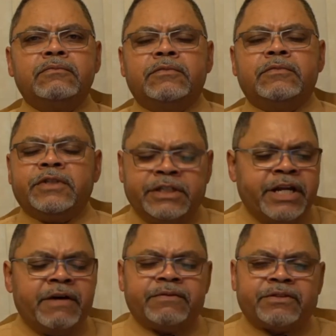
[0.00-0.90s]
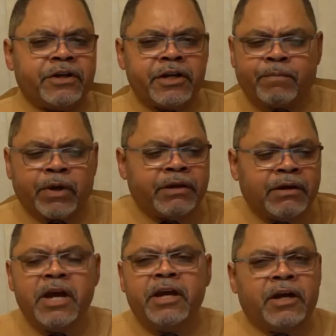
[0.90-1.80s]
But the adversary,
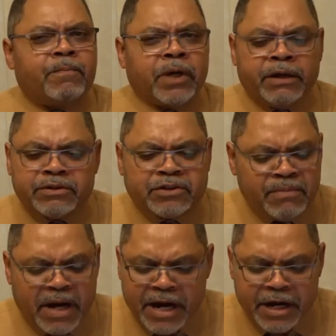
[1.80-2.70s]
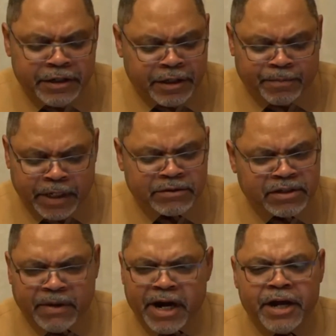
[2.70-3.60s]
he'll play with your mind. He'll play with
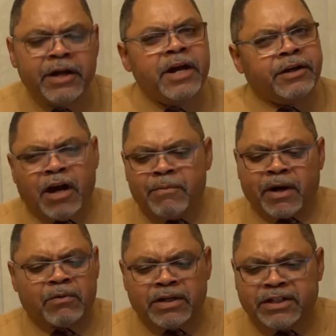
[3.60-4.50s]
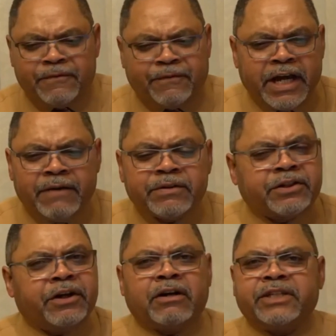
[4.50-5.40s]
your mind. Y'all better watch out for the
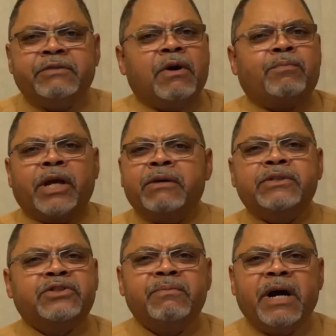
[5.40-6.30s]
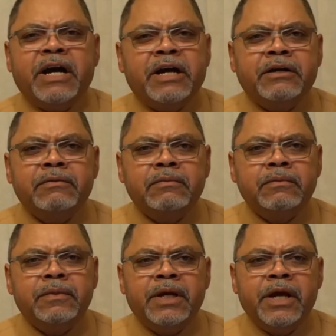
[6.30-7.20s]
adversary because he will play with your mind.
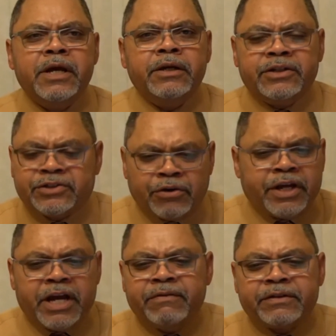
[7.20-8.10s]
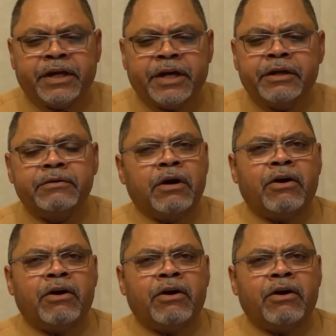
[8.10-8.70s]
He'll show you everything.